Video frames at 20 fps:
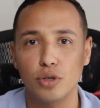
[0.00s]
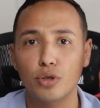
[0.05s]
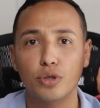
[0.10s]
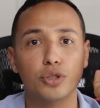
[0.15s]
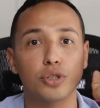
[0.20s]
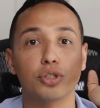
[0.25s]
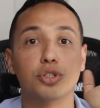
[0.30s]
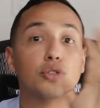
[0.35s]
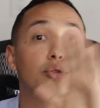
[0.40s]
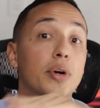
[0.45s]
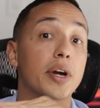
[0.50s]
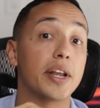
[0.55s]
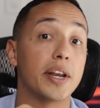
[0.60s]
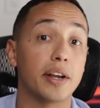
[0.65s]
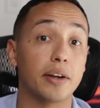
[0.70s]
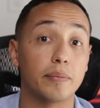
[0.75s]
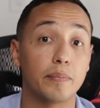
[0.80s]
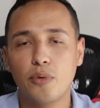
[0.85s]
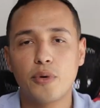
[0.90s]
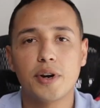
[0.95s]
You're just
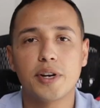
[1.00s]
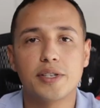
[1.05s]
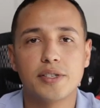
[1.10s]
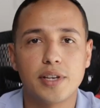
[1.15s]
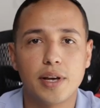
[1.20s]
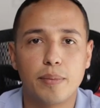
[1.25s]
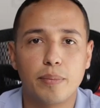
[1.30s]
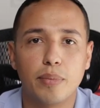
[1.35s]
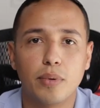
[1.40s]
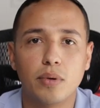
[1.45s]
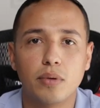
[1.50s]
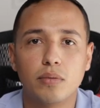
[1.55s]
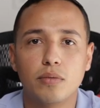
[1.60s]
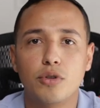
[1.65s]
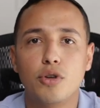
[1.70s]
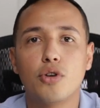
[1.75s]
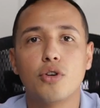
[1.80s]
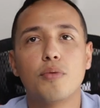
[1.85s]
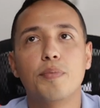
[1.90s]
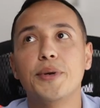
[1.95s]
trading. For example,
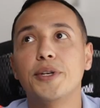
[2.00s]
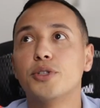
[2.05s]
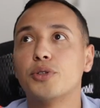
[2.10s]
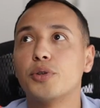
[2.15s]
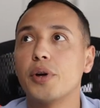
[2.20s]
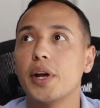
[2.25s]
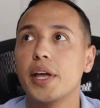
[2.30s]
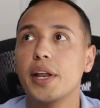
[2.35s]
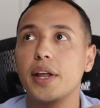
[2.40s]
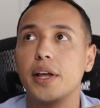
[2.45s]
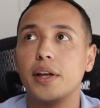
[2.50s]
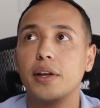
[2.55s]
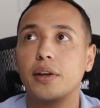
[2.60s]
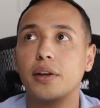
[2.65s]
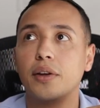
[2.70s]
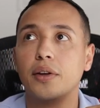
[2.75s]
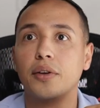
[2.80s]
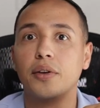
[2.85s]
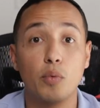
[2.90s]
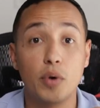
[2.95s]
you could be
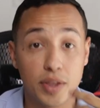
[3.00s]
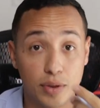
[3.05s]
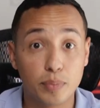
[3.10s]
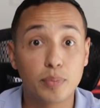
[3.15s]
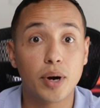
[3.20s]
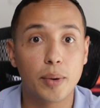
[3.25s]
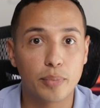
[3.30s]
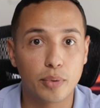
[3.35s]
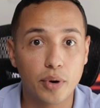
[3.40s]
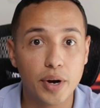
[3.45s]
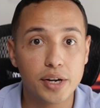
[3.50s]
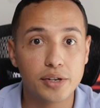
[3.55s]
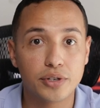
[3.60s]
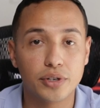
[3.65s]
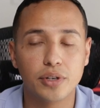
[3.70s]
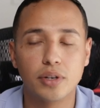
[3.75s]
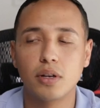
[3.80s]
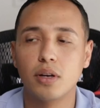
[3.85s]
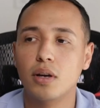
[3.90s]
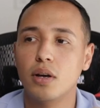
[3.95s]
trading with
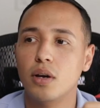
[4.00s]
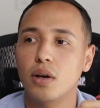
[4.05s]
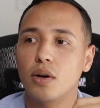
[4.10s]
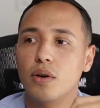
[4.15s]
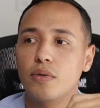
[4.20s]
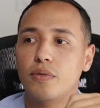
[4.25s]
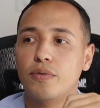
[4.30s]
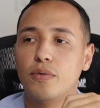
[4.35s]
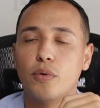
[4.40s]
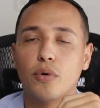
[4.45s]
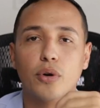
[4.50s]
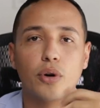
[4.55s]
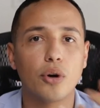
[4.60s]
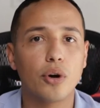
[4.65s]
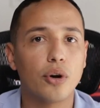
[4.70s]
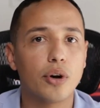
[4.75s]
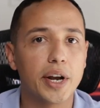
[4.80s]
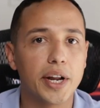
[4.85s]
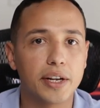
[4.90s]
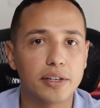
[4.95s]
preparation for
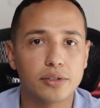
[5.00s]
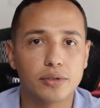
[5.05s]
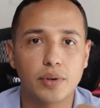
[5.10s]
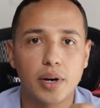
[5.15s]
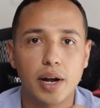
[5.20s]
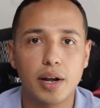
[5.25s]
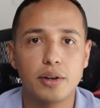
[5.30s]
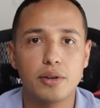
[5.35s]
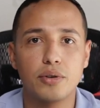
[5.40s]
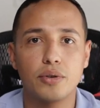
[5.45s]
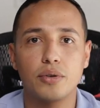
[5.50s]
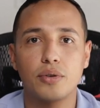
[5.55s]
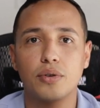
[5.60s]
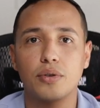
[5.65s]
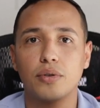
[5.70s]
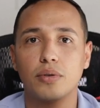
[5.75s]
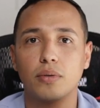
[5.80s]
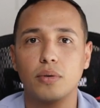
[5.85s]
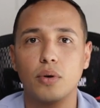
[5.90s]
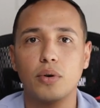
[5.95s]
earnings, right?
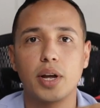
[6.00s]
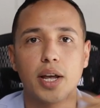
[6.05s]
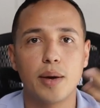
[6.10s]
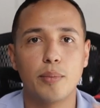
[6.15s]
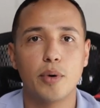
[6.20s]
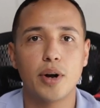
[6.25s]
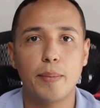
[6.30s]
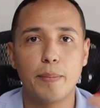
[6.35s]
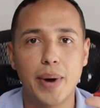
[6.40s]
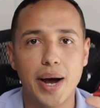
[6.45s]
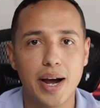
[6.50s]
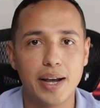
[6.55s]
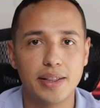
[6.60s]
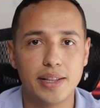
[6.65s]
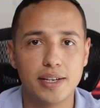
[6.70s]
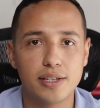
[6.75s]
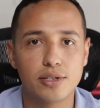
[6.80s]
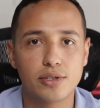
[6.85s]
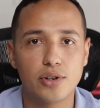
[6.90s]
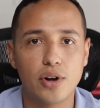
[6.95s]
You're, okay, I'm gonna buy
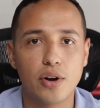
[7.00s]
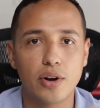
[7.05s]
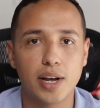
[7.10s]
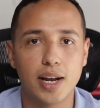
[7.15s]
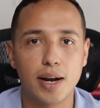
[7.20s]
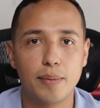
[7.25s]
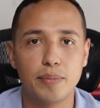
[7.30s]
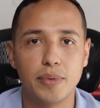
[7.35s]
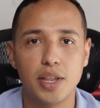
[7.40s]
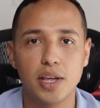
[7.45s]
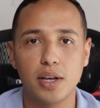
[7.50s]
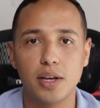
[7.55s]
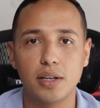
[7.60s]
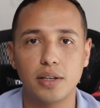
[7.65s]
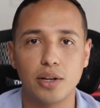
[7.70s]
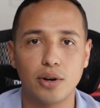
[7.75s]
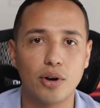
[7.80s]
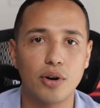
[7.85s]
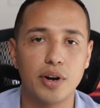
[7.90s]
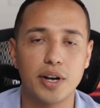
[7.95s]
this stock and I'm
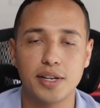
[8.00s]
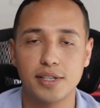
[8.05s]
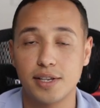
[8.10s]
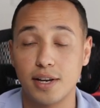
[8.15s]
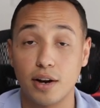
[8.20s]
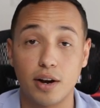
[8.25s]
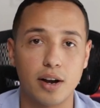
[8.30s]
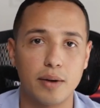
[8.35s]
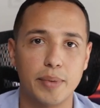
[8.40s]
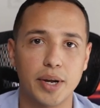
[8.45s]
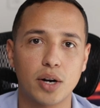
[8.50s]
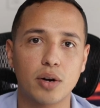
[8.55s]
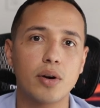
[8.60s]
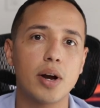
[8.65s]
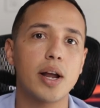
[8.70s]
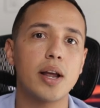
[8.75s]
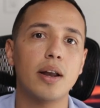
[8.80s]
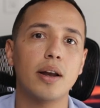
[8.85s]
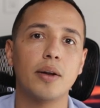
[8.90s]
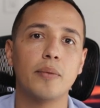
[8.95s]
thinking the earnings are gonna be
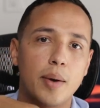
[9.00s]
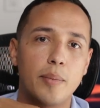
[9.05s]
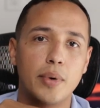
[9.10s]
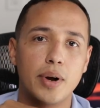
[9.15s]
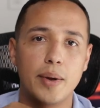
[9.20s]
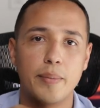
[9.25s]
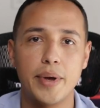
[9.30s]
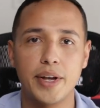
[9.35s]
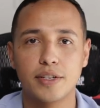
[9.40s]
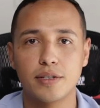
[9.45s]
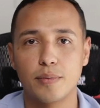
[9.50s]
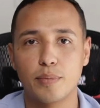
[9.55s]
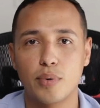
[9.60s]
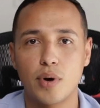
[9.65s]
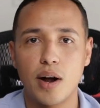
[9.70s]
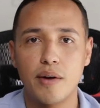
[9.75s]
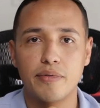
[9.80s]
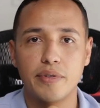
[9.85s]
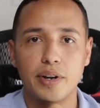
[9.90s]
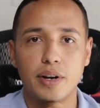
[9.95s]
great. I'm gonna make some
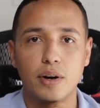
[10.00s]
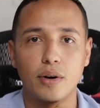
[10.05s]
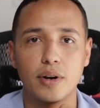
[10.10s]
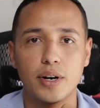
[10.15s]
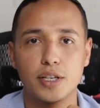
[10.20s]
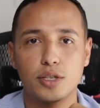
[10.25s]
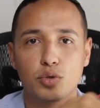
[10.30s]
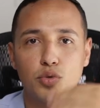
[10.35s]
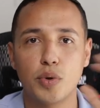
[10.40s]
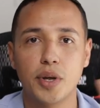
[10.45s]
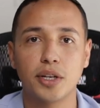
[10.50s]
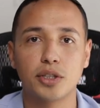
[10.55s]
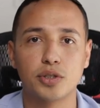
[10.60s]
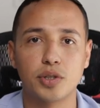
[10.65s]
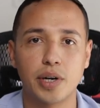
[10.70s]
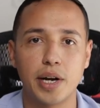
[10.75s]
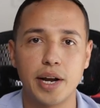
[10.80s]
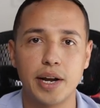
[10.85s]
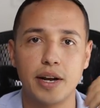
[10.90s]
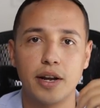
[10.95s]
profit on a swing
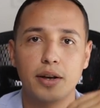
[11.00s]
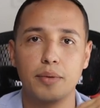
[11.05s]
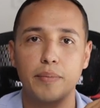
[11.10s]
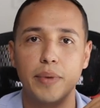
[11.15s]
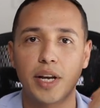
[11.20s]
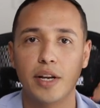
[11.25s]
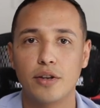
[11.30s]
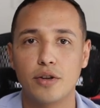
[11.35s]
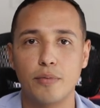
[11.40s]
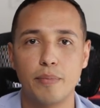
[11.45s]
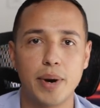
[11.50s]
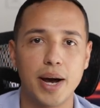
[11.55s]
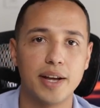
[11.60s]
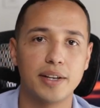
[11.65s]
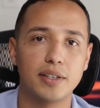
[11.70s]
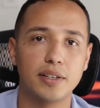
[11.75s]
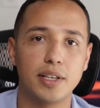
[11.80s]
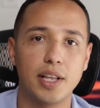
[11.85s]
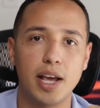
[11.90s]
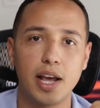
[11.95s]
trade, meaning you buy
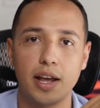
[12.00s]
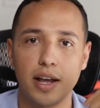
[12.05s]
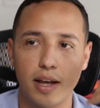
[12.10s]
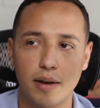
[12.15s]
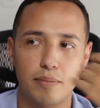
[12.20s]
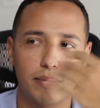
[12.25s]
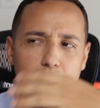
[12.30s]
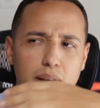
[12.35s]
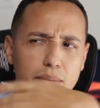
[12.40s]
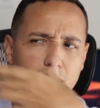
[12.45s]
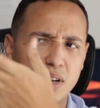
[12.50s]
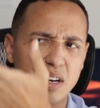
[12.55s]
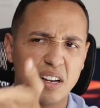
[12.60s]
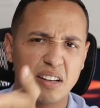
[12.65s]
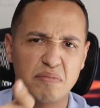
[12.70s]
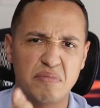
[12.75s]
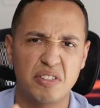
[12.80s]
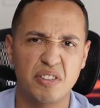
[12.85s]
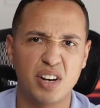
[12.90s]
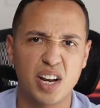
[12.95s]
today and maybe in
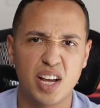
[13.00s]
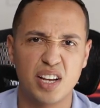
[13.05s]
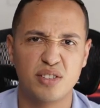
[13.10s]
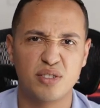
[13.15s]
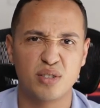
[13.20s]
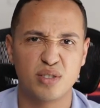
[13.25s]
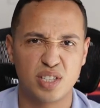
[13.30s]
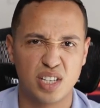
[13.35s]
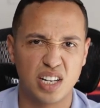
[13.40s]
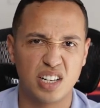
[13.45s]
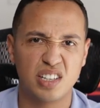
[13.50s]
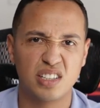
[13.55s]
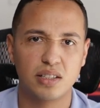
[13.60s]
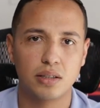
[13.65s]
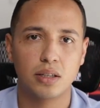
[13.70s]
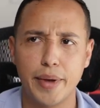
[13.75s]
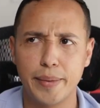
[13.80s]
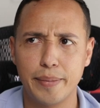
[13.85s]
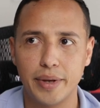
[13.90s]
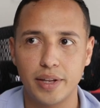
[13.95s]
a few days you sell.
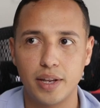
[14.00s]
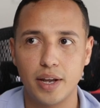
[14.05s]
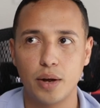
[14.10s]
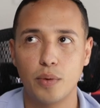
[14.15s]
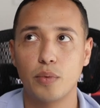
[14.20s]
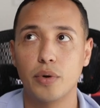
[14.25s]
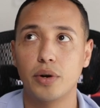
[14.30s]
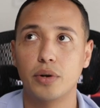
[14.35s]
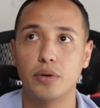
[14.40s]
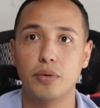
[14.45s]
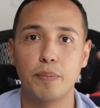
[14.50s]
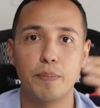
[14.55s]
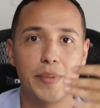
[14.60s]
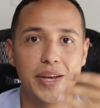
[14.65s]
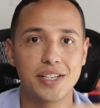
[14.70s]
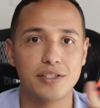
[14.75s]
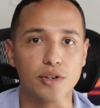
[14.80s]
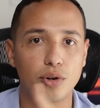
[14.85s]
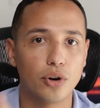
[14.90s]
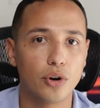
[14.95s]
Maybe they will
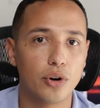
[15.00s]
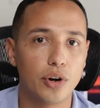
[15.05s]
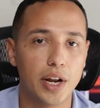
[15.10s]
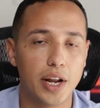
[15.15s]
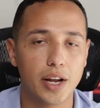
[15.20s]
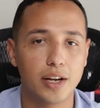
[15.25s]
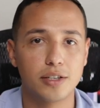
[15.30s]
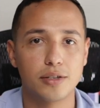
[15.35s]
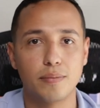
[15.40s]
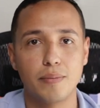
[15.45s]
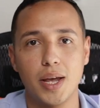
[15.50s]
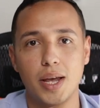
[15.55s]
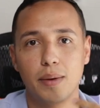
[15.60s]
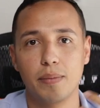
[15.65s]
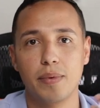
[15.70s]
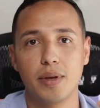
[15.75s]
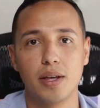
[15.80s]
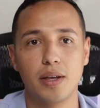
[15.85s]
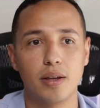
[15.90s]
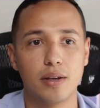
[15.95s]
miss earnings,
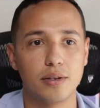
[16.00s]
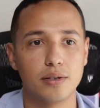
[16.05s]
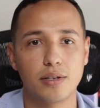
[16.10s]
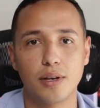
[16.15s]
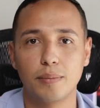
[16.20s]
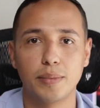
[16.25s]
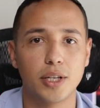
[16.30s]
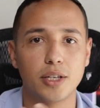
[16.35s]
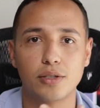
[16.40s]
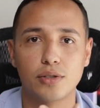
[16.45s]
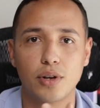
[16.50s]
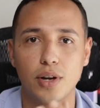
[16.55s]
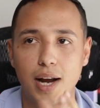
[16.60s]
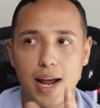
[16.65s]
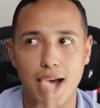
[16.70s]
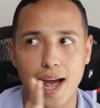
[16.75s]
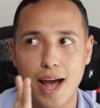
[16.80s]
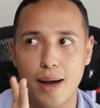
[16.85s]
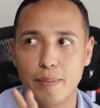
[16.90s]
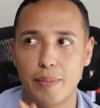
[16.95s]
maybe something's
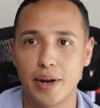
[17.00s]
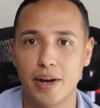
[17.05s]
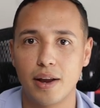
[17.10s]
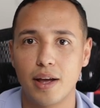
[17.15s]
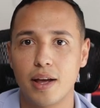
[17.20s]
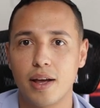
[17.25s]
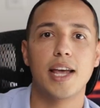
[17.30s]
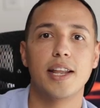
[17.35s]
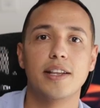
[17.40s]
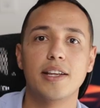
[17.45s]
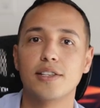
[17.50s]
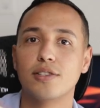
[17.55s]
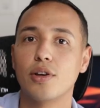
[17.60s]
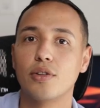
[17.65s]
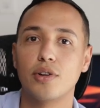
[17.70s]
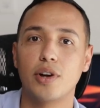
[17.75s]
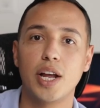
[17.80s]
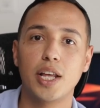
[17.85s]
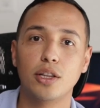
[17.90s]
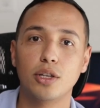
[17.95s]
gonna happen in this
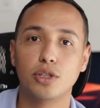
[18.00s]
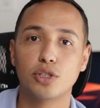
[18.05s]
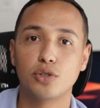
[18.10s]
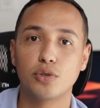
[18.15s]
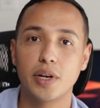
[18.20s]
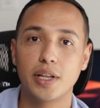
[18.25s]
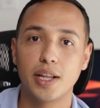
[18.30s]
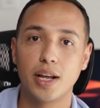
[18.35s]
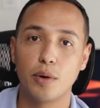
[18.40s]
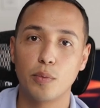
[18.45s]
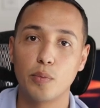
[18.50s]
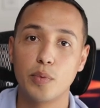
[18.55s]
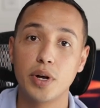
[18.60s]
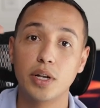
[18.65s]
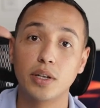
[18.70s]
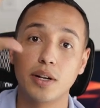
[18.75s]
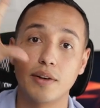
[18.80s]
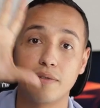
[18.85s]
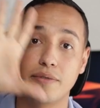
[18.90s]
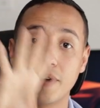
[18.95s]
other industry that
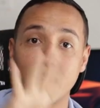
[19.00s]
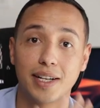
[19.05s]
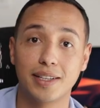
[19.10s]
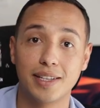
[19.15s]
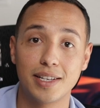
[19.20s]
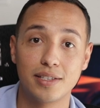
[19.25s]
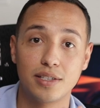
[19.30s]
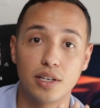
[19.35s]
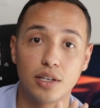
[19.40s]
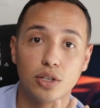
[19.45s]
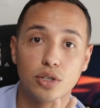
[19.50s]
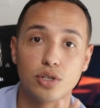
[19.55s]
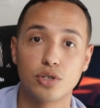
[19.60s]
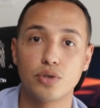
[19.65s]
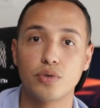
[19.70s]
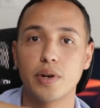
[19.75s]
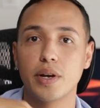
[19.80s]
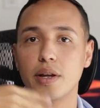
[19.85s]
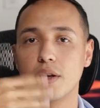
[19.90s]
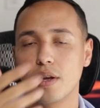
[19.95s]
will affect this
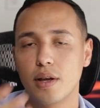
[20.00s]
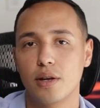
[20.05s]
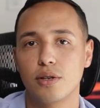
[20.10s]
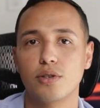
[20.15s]
industry.